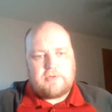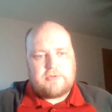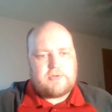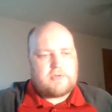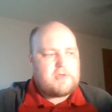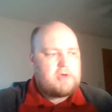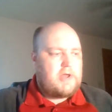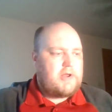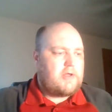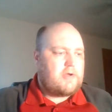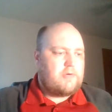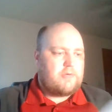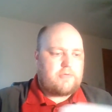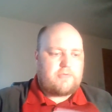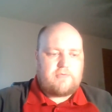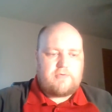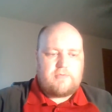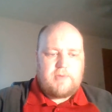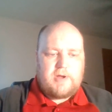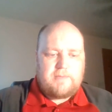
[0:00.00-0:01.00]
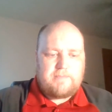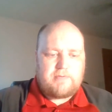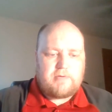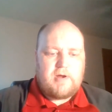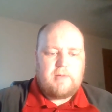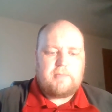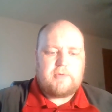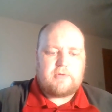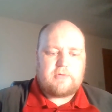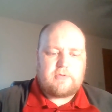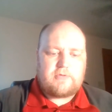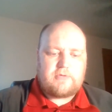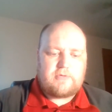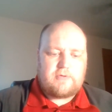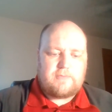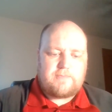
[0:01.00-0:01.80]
I'll just kind of go through my premise,